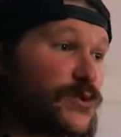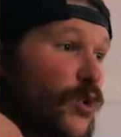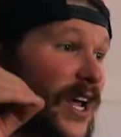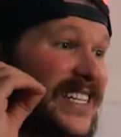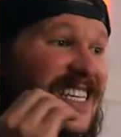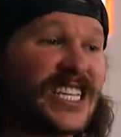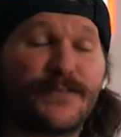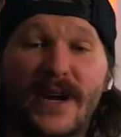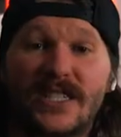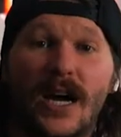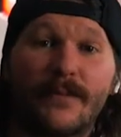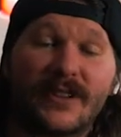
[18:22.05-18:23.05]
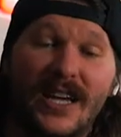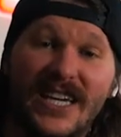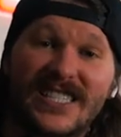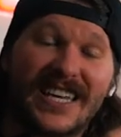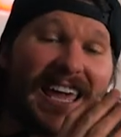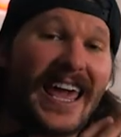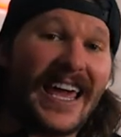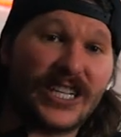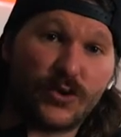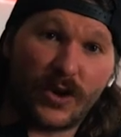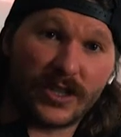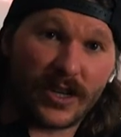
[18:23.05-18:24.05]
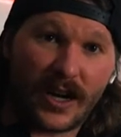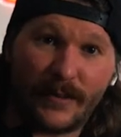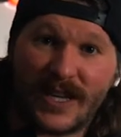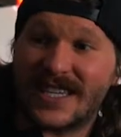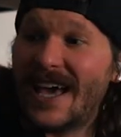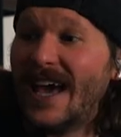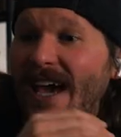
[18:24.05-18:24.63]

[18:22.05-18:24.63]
What I teach my top clients like Antoine Thomas,